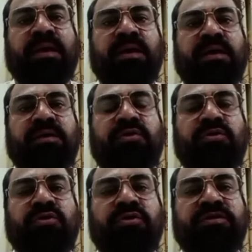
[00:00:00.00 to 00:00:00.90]
or
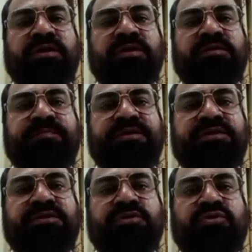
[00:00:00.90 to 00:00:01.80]
closely
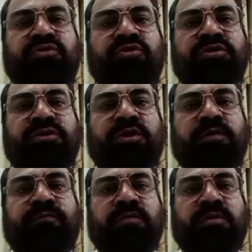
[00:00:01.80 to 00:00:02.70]
spaced rows
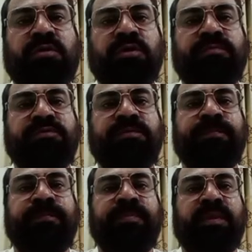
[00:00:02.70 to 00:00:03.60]
of columns
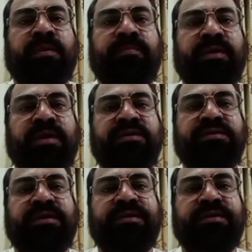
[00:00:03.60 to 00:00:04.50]
built
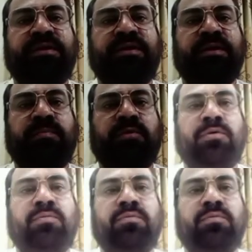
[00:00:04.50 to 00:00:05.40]
centrally above.